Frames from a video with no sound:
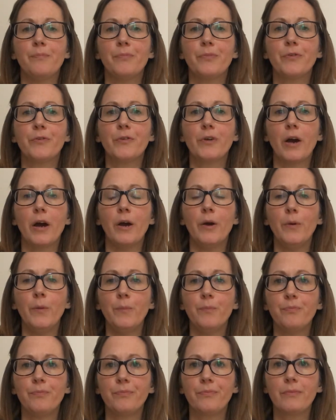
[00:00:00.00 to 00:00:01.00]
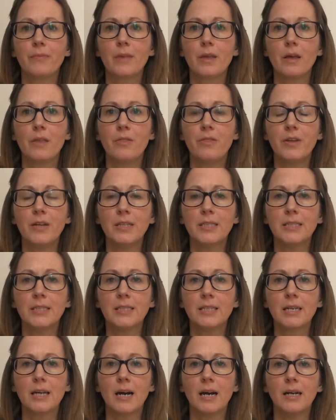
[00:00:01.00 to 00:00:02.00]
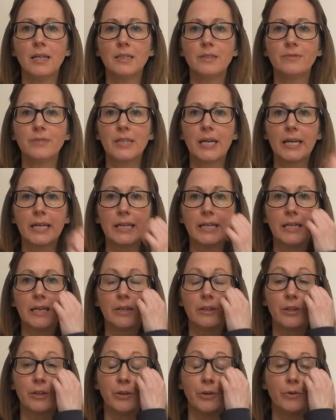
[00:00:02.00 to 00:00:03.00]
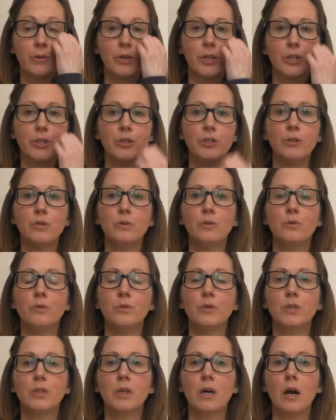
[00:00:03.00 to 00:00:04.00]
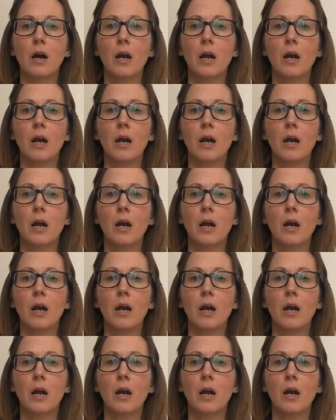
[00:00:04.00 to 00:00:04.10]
So this is the kind of technique that you can use